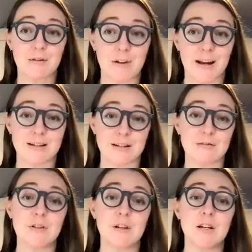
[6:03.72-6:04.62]

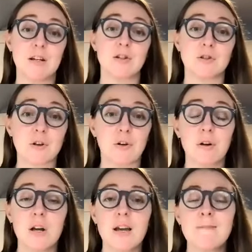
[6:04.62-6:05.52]
effective.
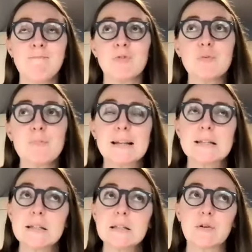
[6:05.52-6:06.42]
So you might
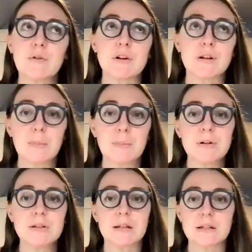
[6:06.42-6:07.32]
see different
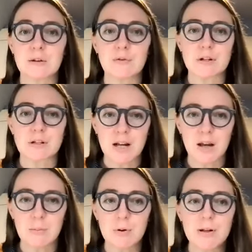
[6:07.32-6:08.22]
numbers at different
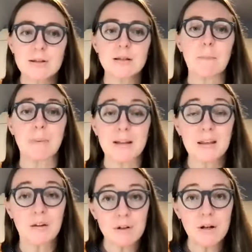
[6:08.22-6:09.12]
time points, but
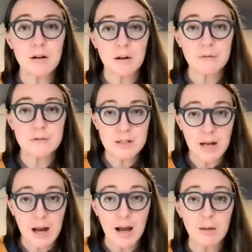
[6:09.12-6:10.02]
given enough
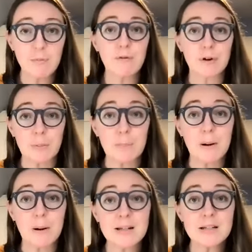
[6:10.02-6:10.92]
time for your
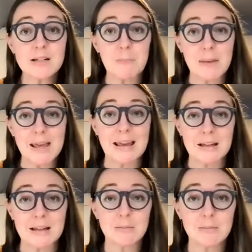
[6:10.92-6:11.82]
body to make
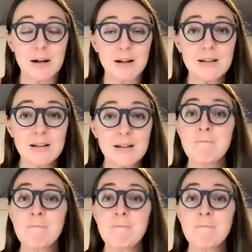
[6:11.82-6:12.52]
antibodies,